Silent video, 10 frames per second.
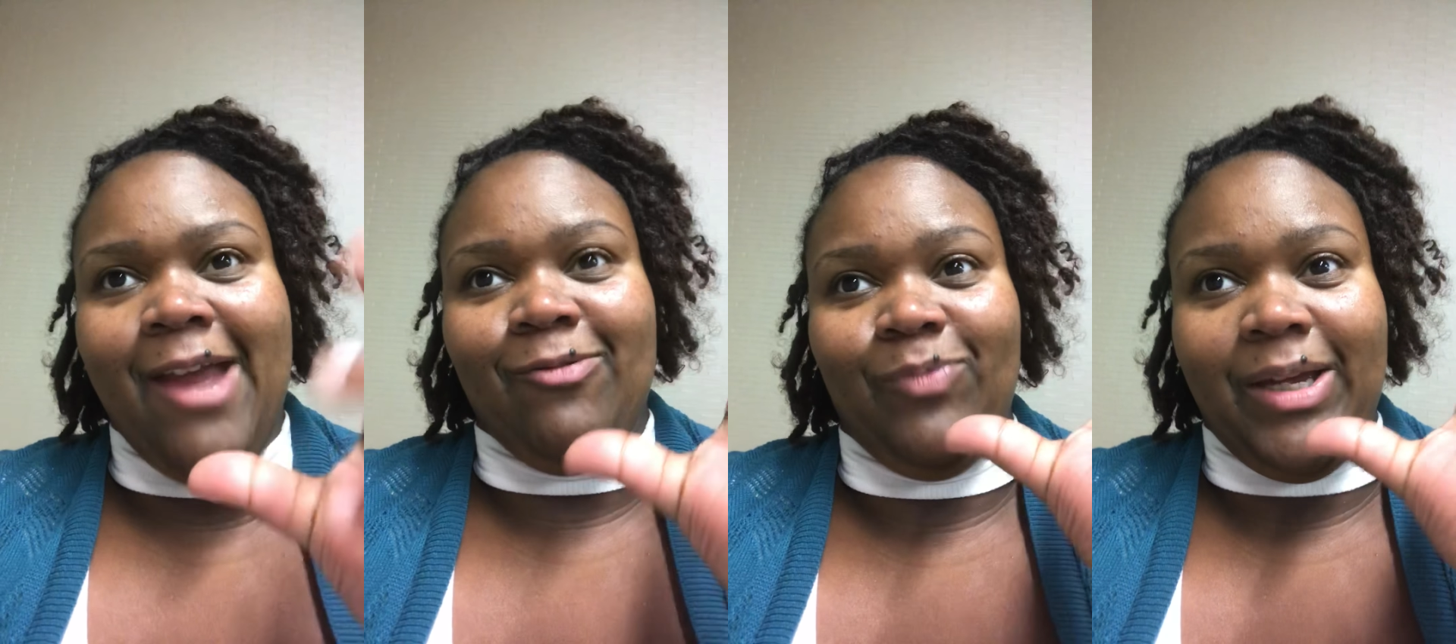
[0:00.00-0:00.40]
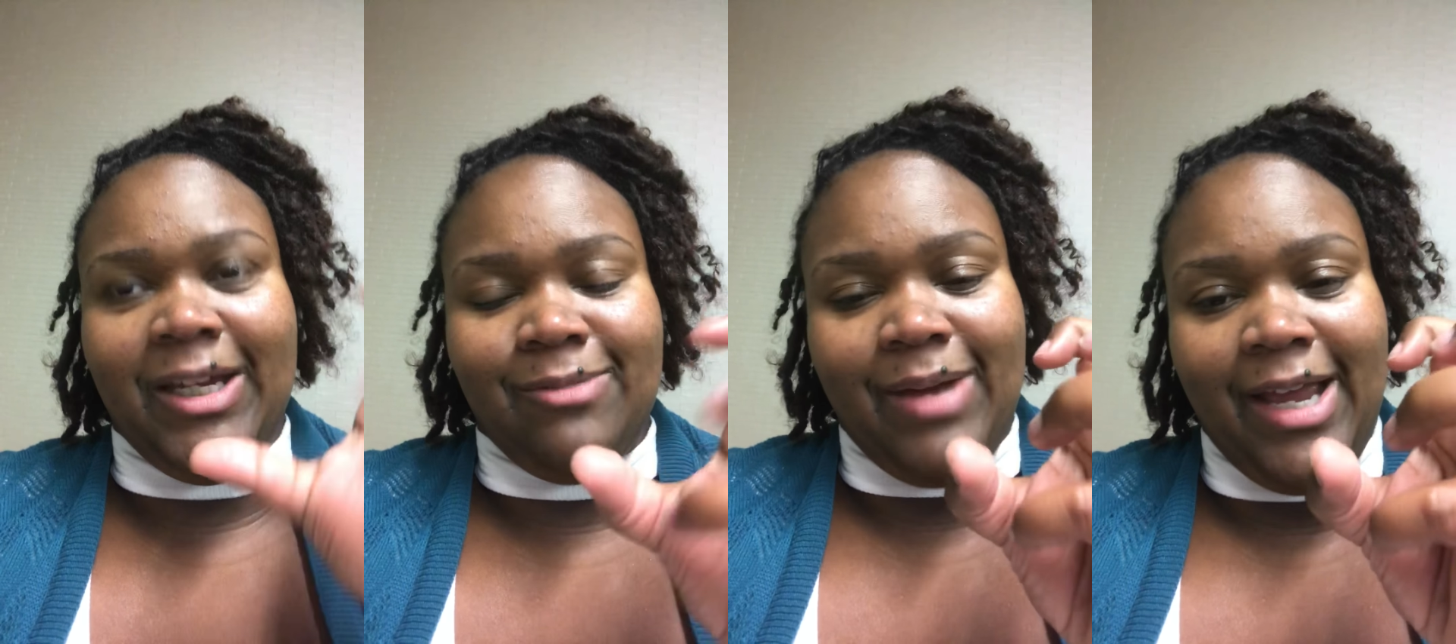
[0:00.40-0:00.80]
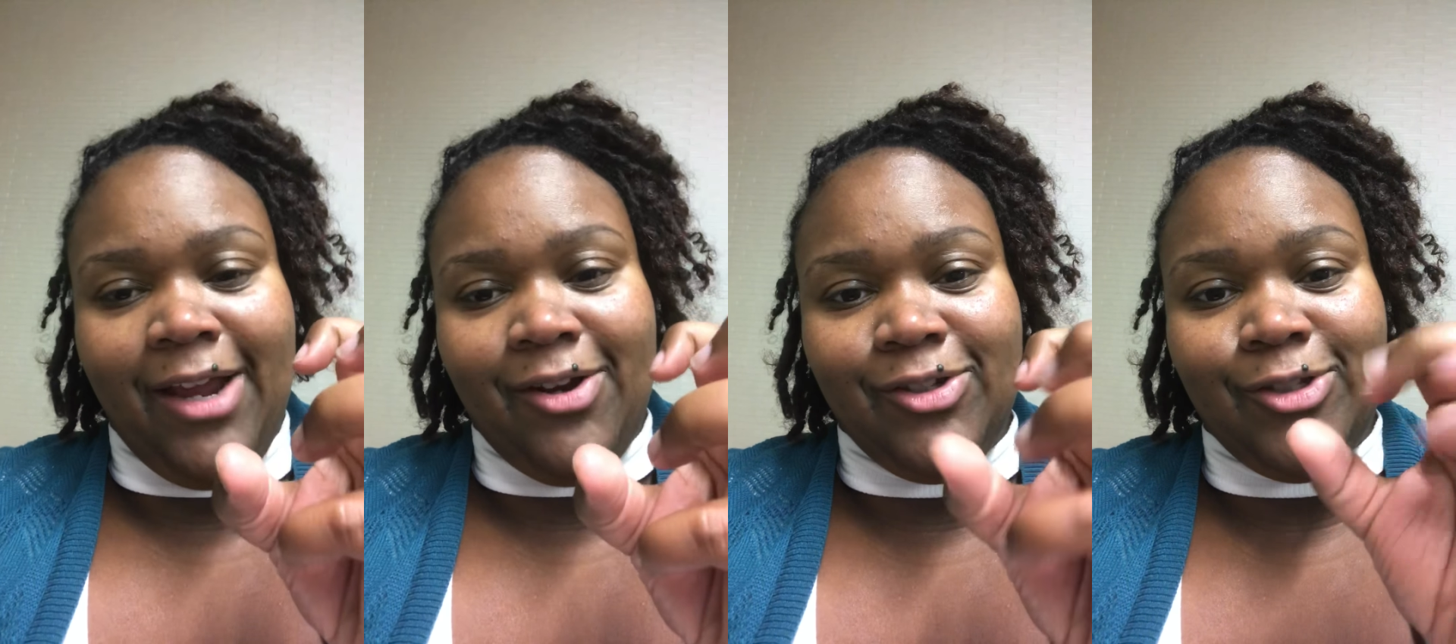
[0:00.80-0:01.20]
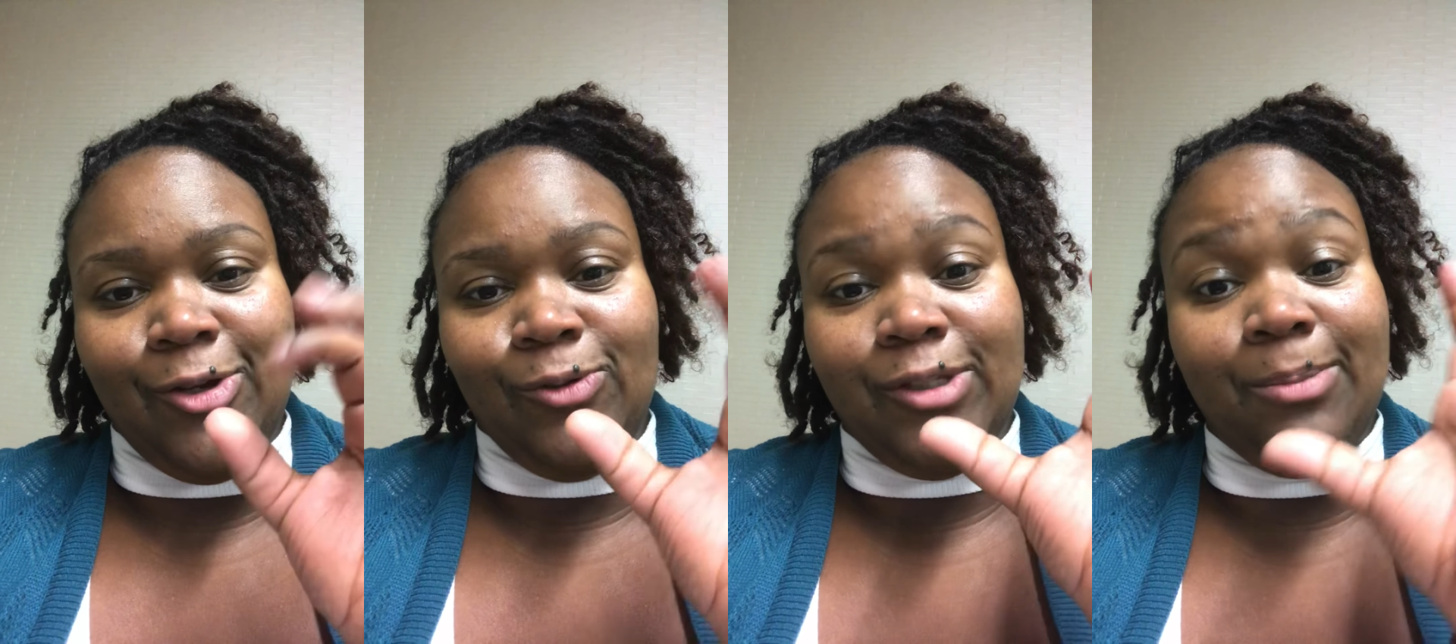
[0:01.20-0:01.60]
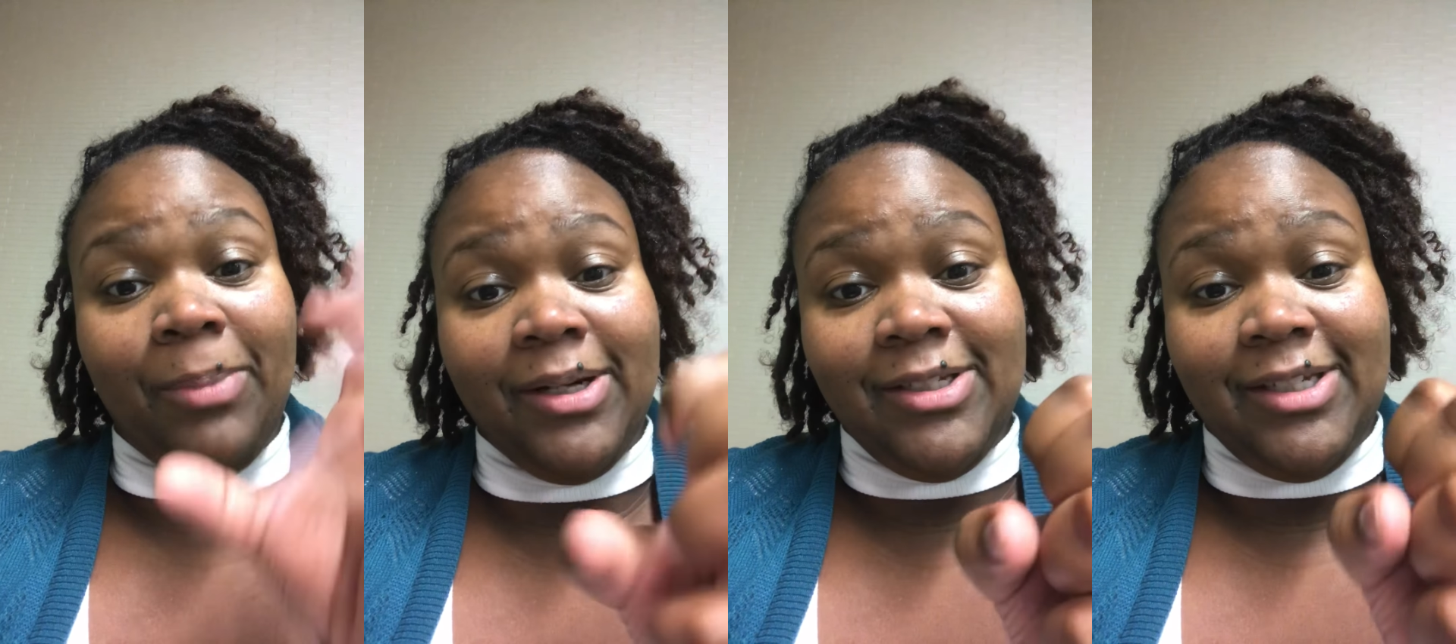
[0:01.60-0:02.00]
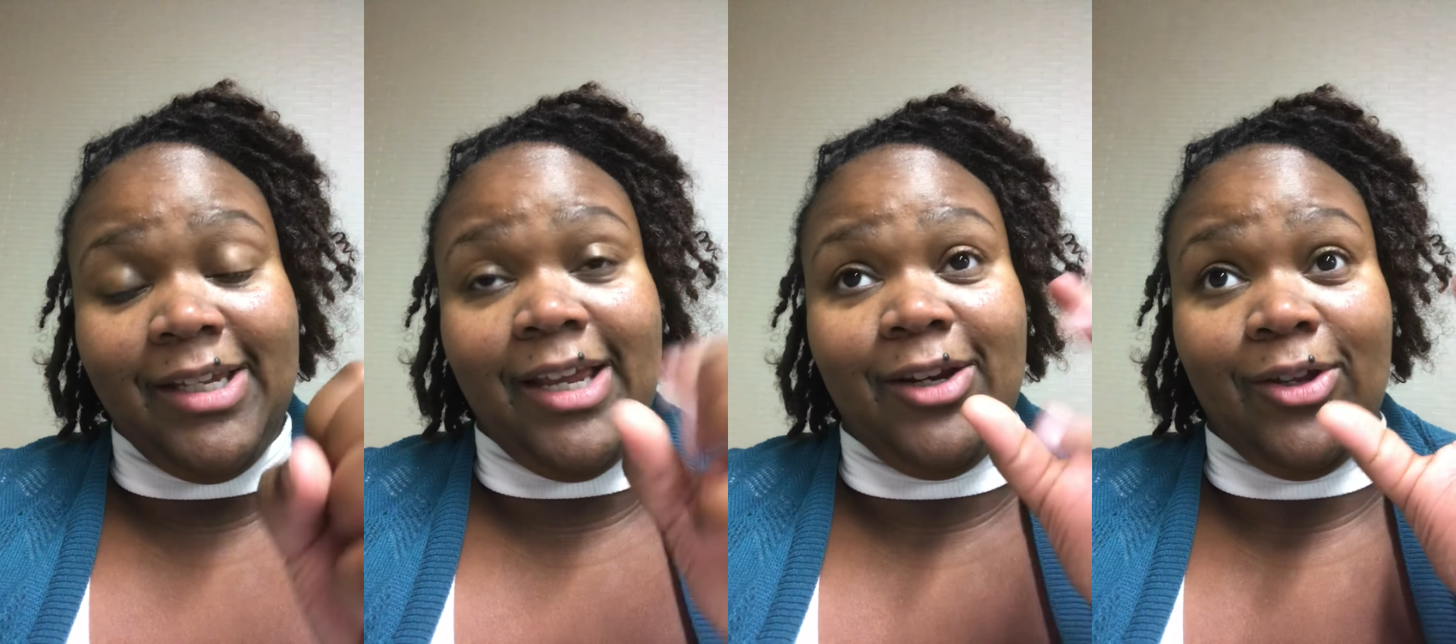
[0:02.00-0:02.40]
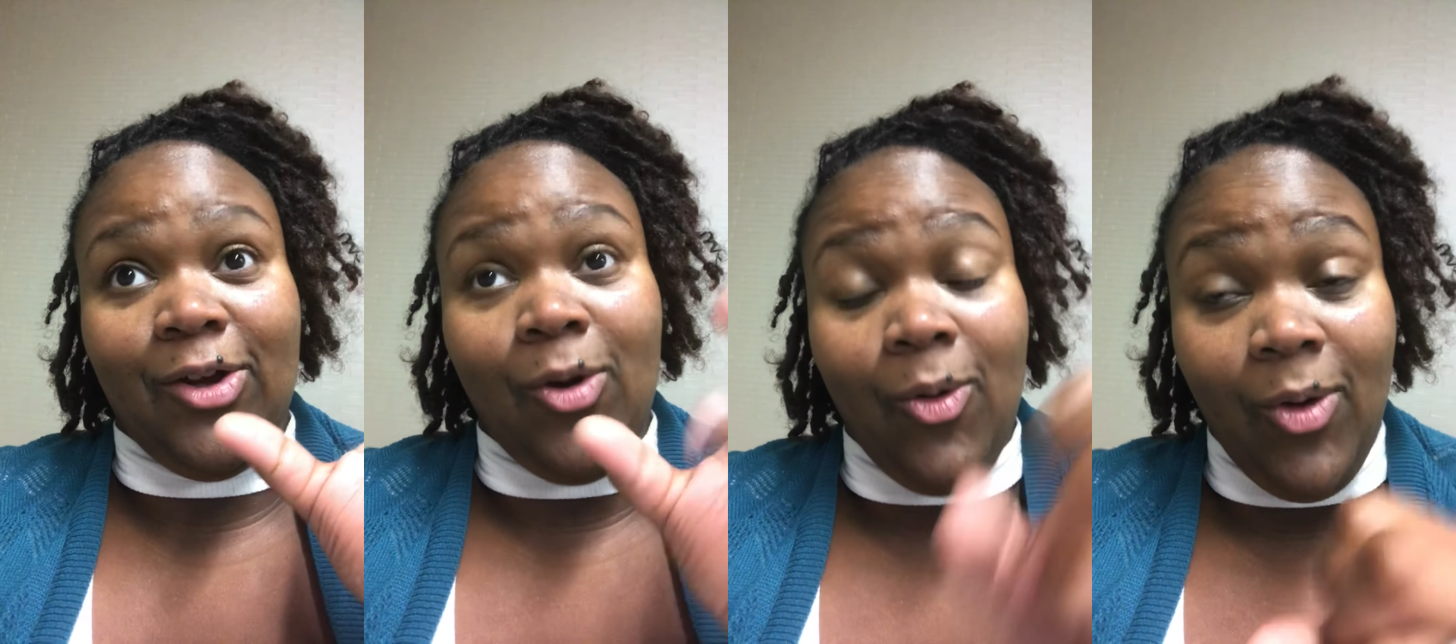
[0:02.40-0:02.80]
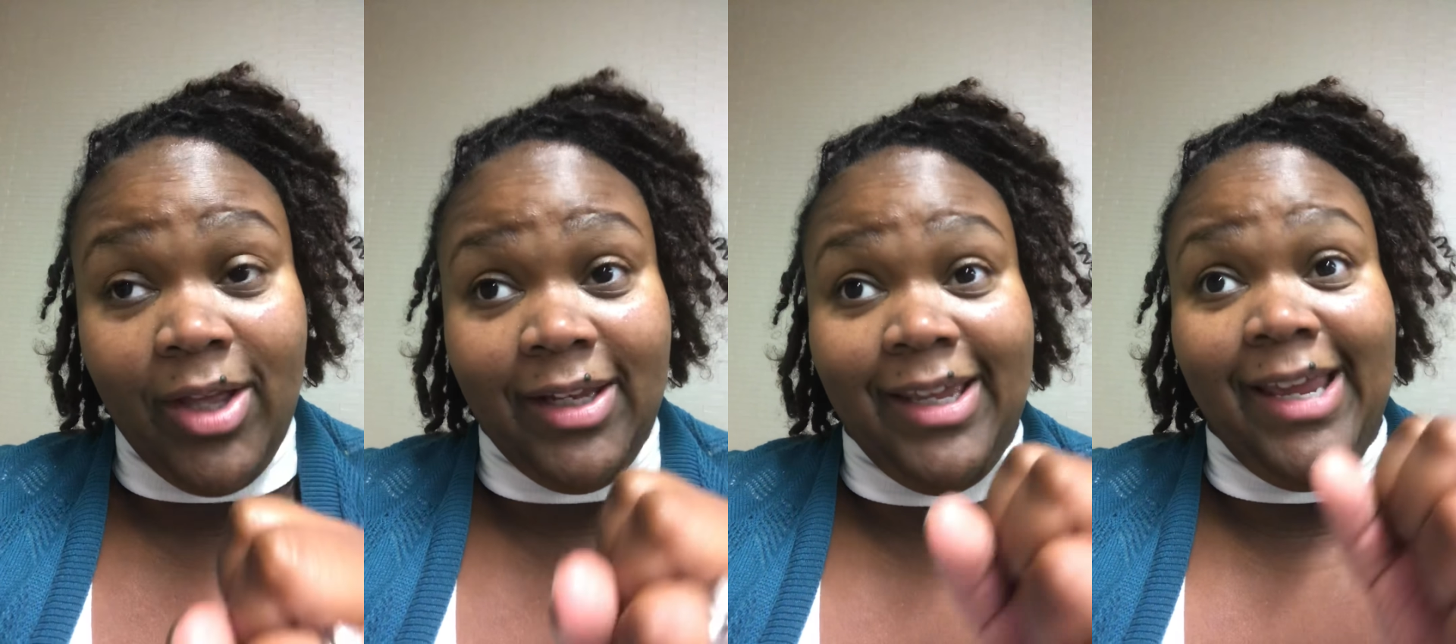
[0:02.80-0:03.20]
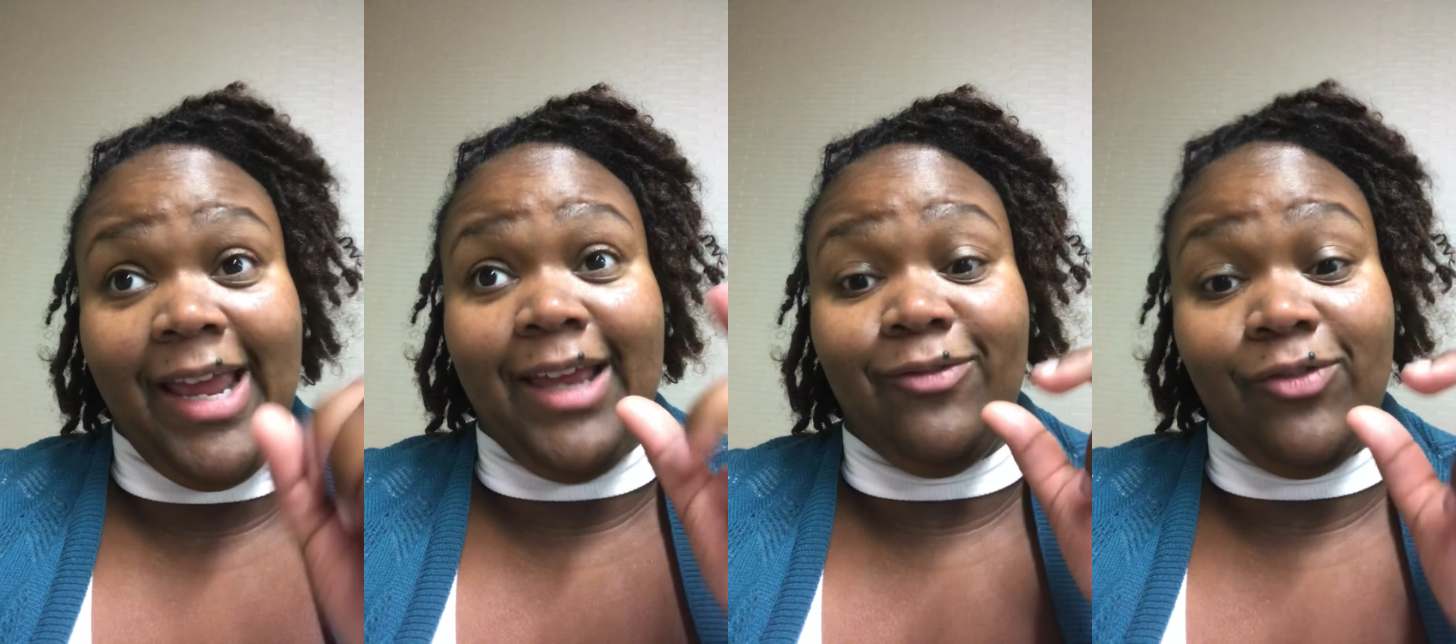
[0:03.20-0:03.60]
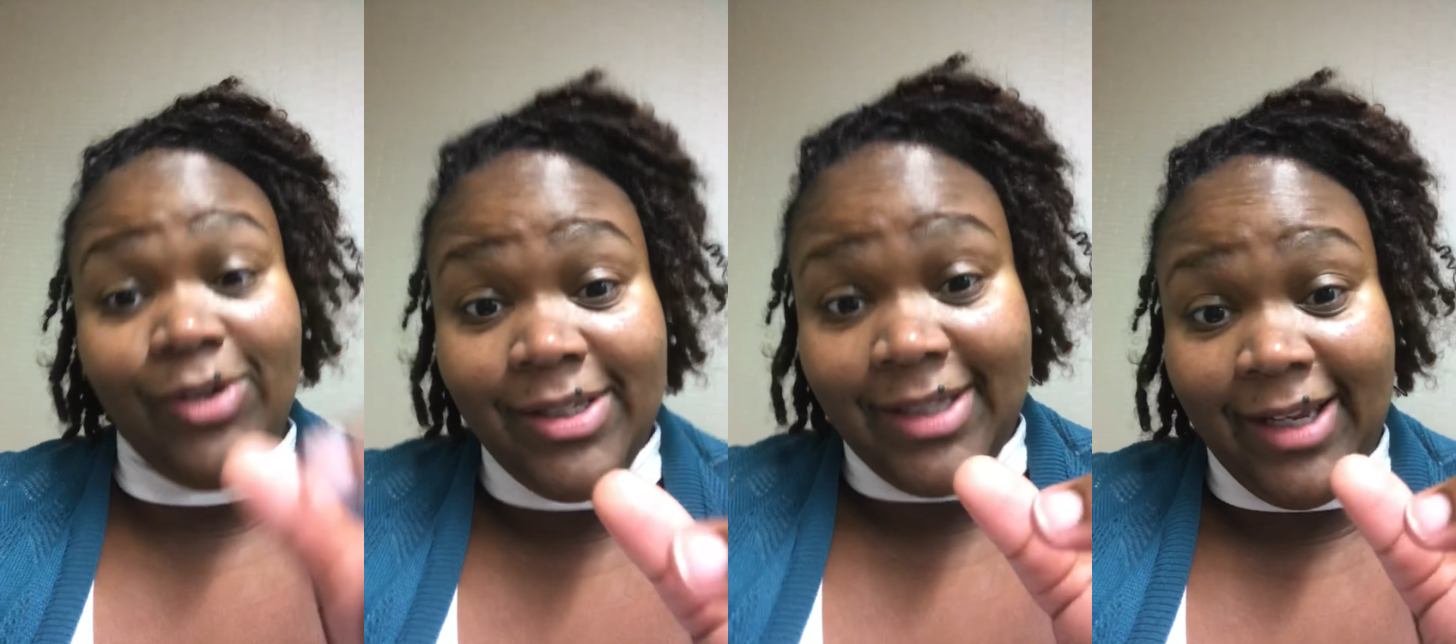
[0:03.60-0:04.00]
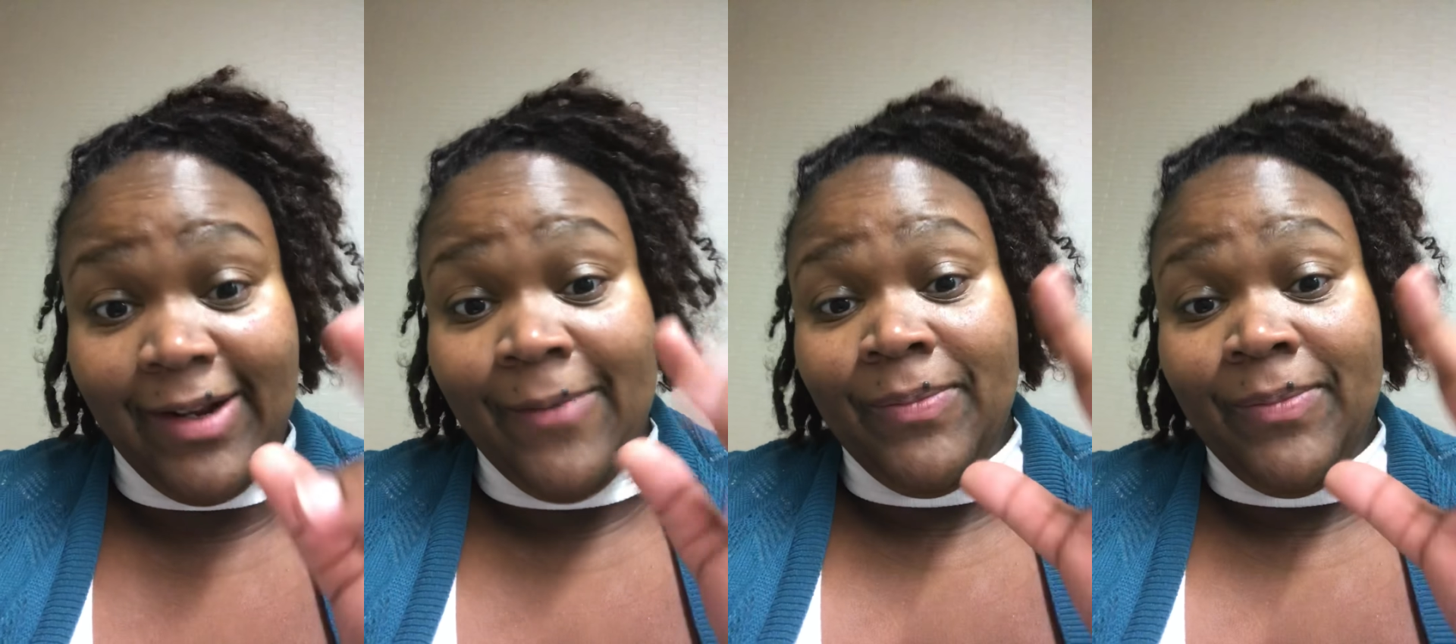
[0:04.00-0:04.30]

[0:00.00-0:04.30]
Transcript: And because my hair is so spongy and coily and frizzy,